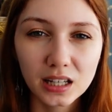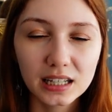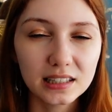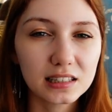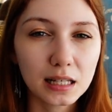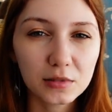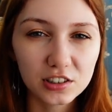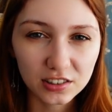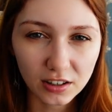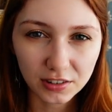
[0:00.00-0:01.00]
His name
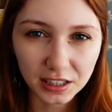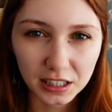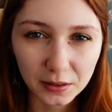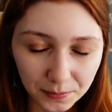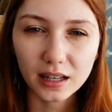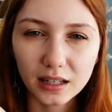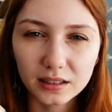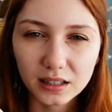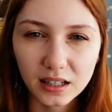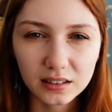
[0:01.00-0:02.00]
is Javert,
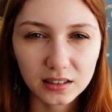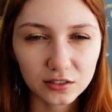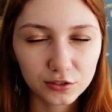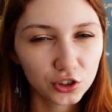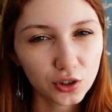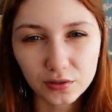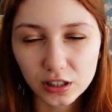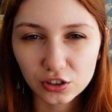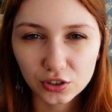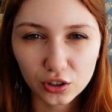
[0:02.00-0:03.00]
and as Jean
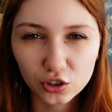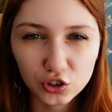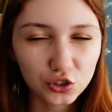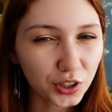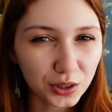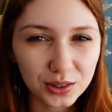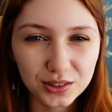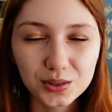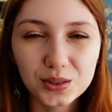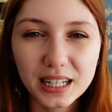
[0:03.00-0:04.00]
Valjean struggles
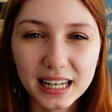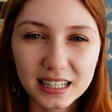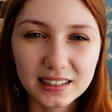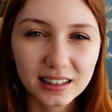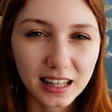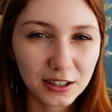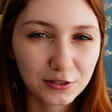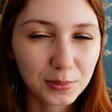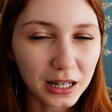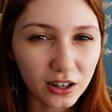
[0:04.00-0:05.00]
to get his
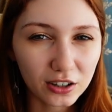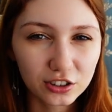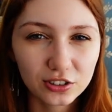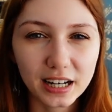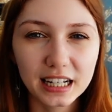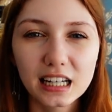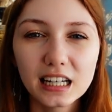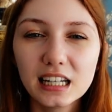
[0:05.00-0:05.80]
life back on track,